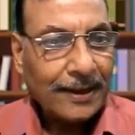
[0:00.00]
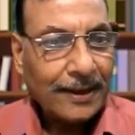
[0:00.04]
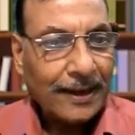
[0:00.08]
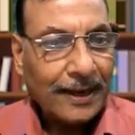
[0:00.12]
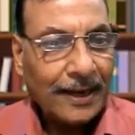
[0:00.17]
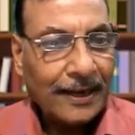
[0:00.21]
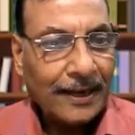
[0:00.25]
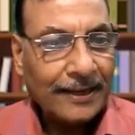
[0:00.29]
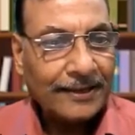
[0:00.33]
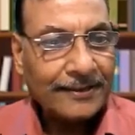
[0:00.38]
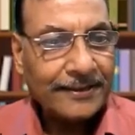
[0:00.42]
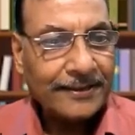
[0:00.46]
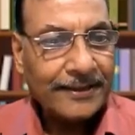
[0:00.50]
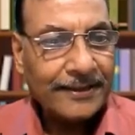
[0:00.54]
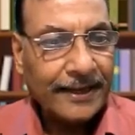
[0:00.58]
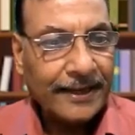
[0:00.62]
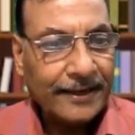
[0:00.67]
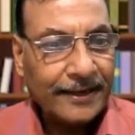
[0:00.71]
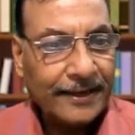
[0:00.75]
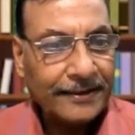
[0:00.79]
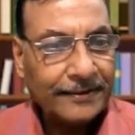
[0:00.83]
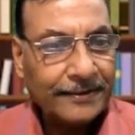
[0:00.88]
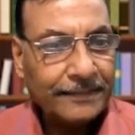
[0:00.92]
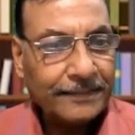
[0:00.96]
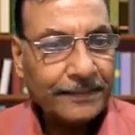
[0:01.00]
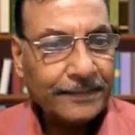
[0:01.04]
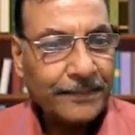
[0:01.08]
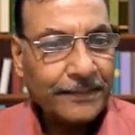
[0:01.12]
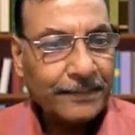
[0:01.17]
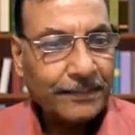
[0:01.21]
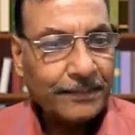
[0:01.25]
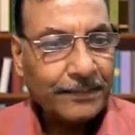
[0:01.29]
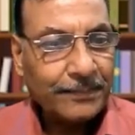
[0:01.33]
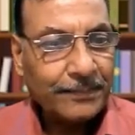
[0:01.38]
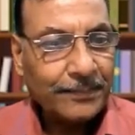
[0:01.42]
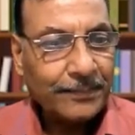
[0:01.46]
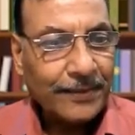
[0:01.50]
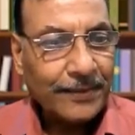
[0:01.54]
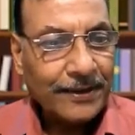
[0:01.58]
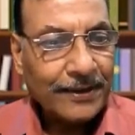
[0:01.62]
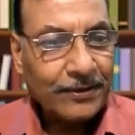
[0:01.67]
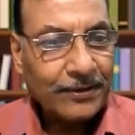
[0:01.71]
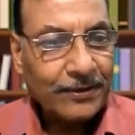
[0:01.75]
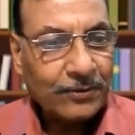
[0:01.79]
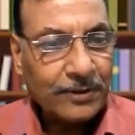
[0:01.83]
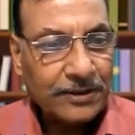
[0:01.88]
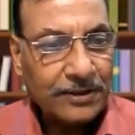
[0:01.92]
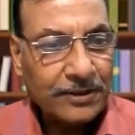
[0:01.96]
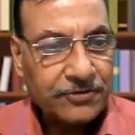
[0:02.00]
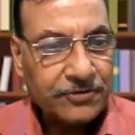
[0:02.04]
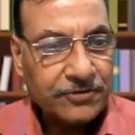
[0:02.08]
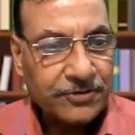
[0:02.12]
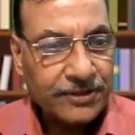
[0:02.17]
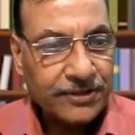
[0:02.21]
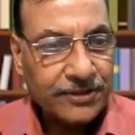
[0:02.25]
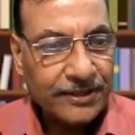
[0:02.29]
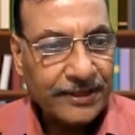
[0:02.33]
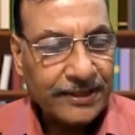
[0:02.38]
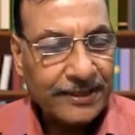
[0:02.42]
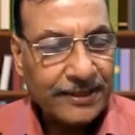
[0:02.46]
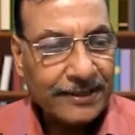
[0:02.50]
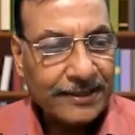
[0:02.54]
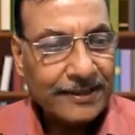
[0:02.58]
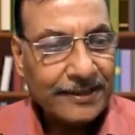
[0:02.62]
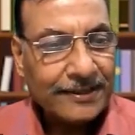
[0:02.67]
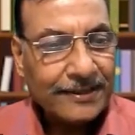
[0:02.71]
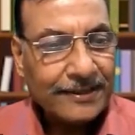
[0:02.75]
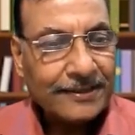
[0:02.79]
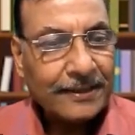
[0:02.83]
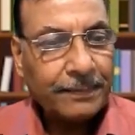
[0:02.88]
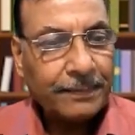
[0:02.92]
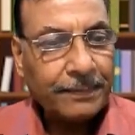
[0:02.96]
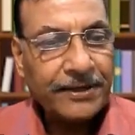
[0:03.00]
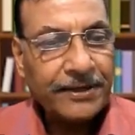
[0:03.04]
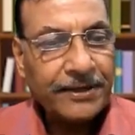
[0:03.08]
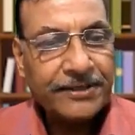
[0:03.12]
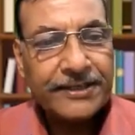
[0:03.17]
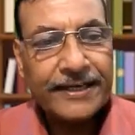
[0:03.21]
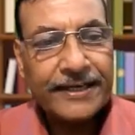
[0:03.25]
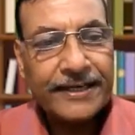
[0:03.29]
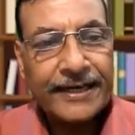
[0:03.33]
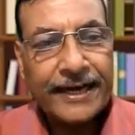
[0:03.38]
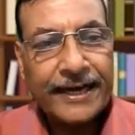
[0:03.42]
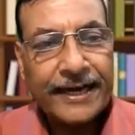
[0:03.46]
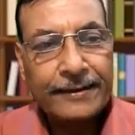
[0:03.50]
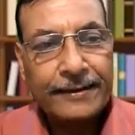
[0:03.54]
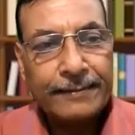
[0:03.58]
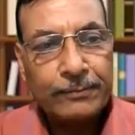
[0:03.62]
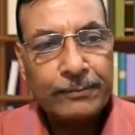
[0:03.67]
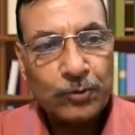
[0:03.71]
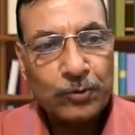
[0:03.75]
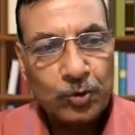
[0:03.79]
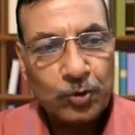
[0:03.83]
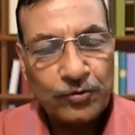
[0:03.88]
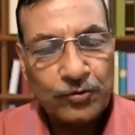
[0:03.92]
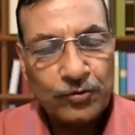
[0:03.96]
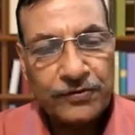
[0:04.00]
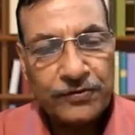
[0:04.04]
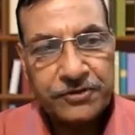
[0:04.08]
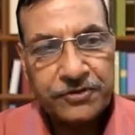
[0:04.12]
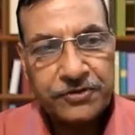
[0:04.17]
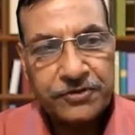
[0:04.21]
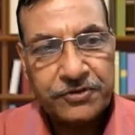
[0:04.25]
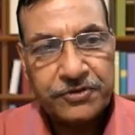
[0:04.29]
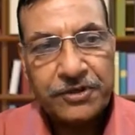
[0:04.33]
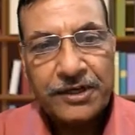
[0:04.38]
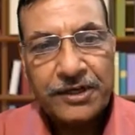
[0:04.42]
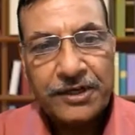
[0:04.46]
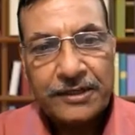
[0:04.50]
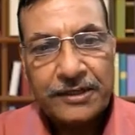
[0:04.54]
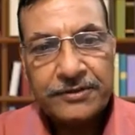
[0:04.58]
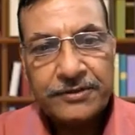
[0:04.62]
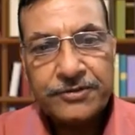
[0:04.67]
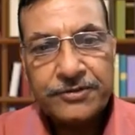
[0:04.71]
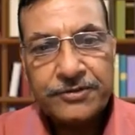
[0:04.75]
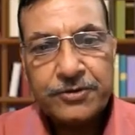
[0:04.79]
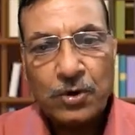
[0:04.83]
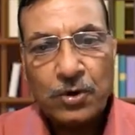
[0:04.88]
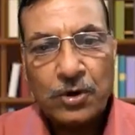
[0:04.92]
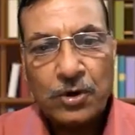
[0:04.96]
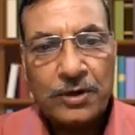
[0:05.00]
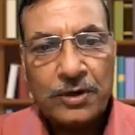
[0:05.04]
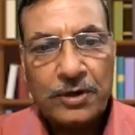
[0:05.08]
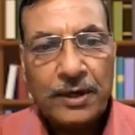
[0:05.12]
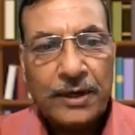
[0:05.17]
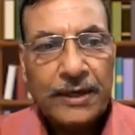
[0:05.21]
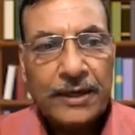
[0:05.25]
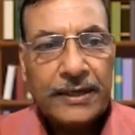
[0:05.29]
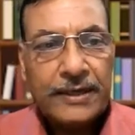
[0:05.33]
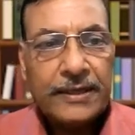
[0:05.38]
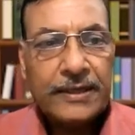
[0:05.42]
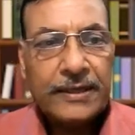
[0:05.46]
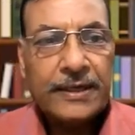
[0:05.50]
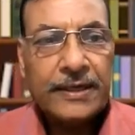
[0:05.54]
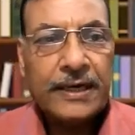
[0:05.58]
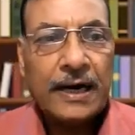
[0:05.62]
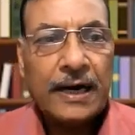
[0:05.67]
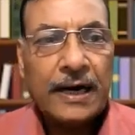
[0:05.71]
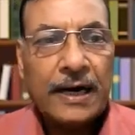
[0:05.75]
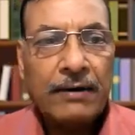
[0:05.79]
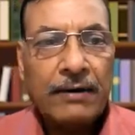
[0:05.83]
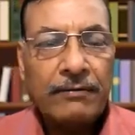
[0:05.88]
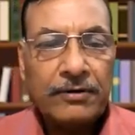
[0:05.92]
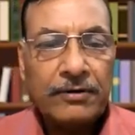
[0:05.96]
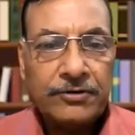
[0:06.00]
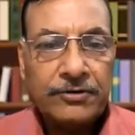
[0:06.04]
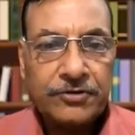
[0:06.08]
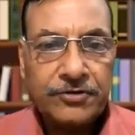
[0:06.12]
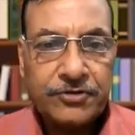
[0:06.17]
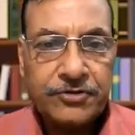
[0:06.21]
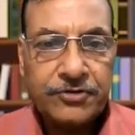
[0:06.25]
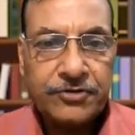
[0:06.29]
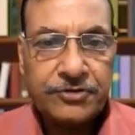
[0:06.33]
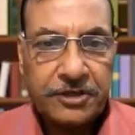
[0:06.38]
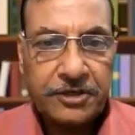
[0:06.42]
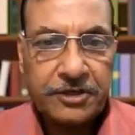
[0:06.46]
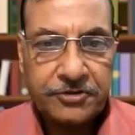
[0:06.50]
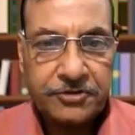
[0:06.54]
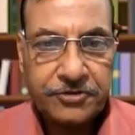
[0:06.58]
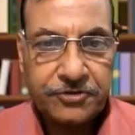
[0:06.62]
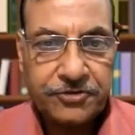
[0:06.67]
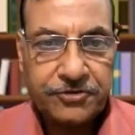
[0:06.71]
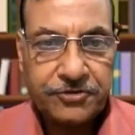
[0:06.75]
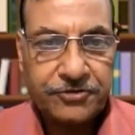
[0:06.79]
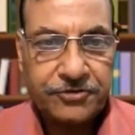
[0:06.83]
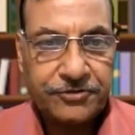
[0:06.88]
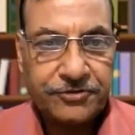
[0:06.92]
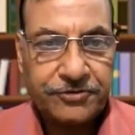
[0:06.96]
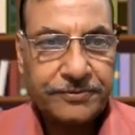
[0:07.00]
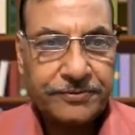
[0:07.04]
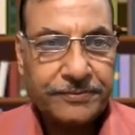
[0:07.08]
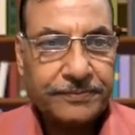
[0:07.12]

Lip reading: And then you can see the patient can move it. This is called Igawa's test.